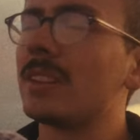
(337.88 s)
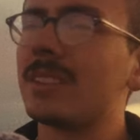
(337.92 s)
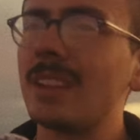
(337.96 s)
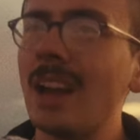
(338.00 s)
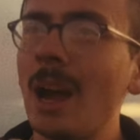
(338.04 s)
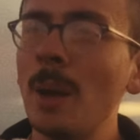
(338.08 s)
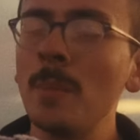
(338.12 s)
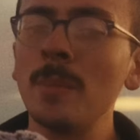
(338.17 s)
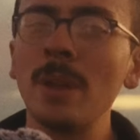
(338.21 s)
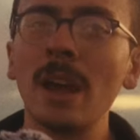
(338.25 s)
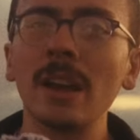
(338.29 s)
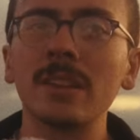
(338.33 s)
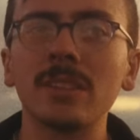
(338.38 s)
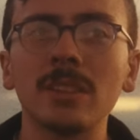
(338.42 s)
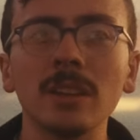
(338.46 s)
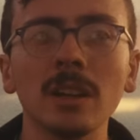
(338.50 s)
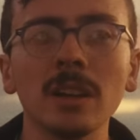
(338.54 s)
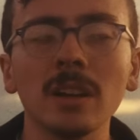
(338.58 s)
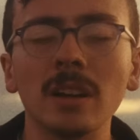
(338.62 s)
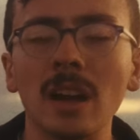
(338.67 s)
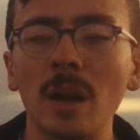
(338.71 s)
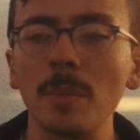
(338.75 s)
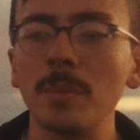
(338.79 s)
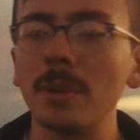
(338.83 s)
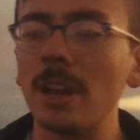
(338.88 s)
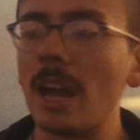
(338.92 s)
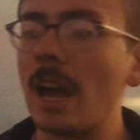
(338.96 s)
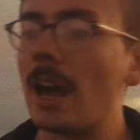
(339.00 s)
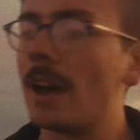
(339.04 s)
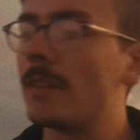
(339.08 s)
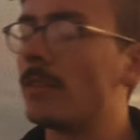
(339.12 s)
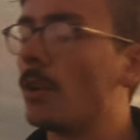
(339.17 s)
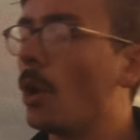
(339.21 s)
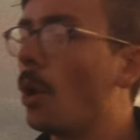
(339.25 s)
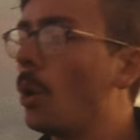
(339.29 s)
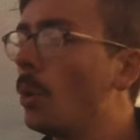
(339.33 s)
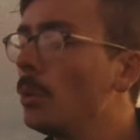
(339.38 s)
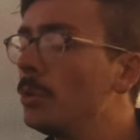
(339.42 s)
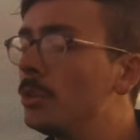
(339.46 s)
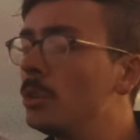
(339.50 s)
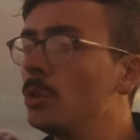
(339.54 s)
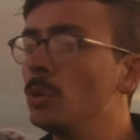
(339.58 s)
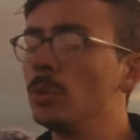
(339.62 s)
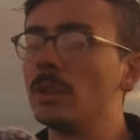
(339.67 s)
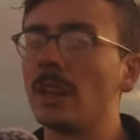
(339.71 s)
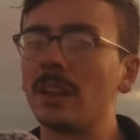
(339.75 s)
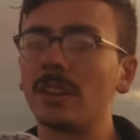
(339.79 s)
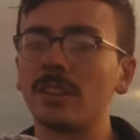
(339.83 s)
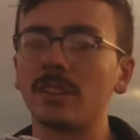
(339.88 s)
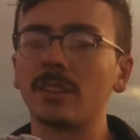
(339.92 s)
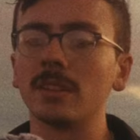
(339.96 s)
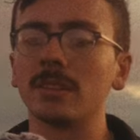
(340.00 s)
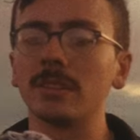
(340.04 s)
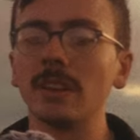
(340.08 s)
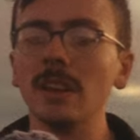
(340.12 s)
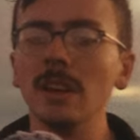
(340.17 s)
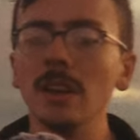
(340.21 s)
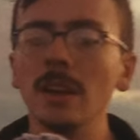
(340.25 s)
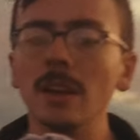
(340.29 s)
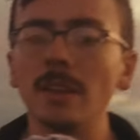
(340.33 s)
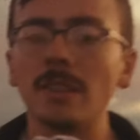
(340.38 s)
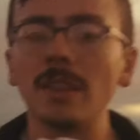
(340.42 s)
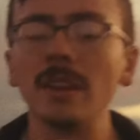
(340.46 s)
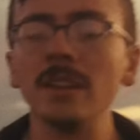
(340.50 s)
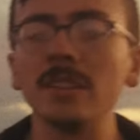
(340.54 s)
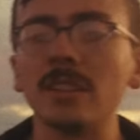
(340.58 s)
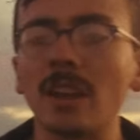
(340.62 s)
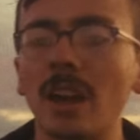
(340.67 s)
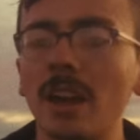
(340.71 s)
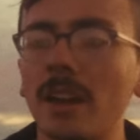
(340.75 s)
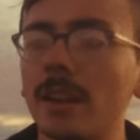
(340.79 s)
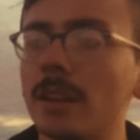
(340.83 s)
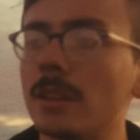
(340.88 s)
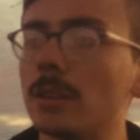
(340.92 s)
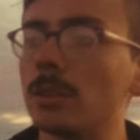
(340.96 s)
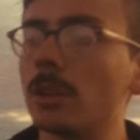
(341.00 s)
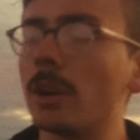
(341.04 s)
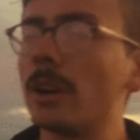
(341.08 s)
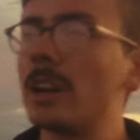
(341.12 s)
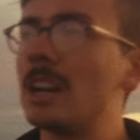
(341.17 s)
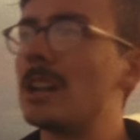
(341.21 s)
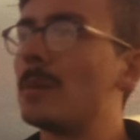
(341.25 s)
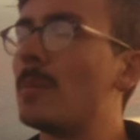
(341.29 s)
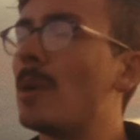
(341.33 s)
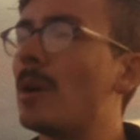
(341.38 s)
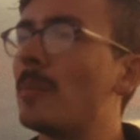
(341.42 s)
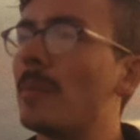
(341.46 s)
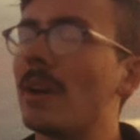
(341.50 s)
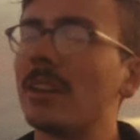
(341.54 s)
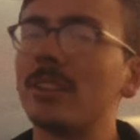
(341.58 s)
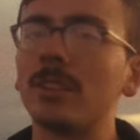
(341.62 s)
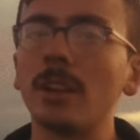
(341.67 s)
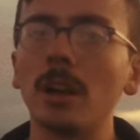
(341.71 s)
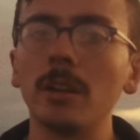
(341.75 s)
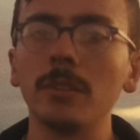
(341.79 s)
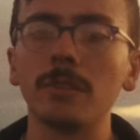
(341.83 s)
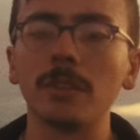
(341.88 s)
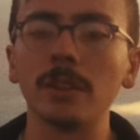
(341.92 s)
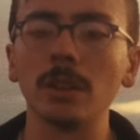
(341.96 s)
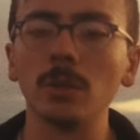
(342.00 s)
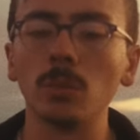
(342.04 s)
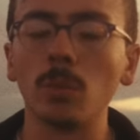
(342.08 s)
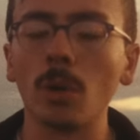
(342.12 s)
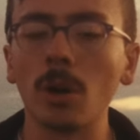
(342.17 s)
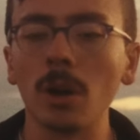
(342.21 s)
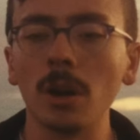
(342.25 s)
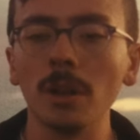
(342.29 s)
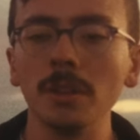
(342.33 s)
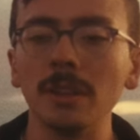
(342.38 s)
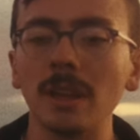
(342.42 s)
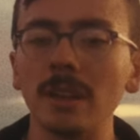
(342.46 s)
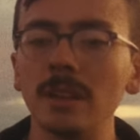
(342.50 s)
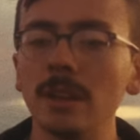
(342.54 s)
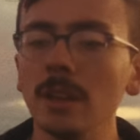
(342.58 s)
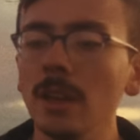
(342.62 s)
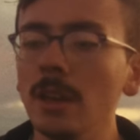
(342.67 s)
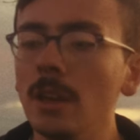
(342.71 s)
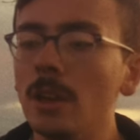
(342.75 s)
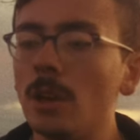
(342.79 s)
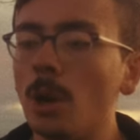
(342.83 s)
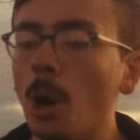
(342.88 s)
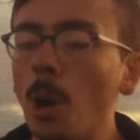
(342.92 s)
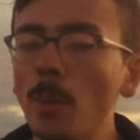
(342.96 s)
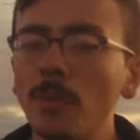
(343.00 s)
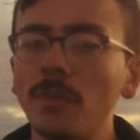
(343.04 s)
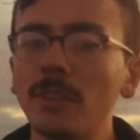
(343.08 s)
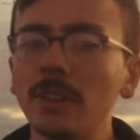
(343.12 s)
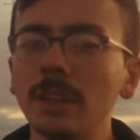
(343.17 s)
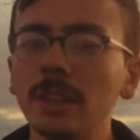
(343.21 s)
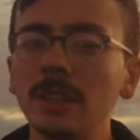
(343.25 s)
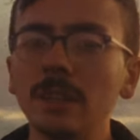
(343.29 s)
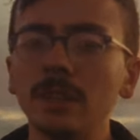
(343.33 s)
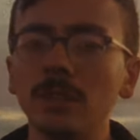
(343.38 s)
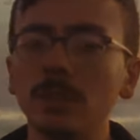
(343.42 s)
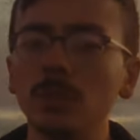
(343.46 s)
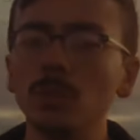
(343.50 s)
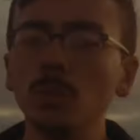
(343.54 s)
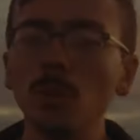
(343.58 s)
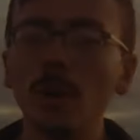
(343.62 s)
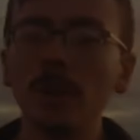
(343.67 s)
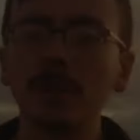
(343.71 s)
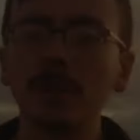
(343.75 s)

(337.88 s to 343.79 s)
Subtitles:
time next year I'm gonna have a whole new list of things I learned about myself and the world, and hopefully you will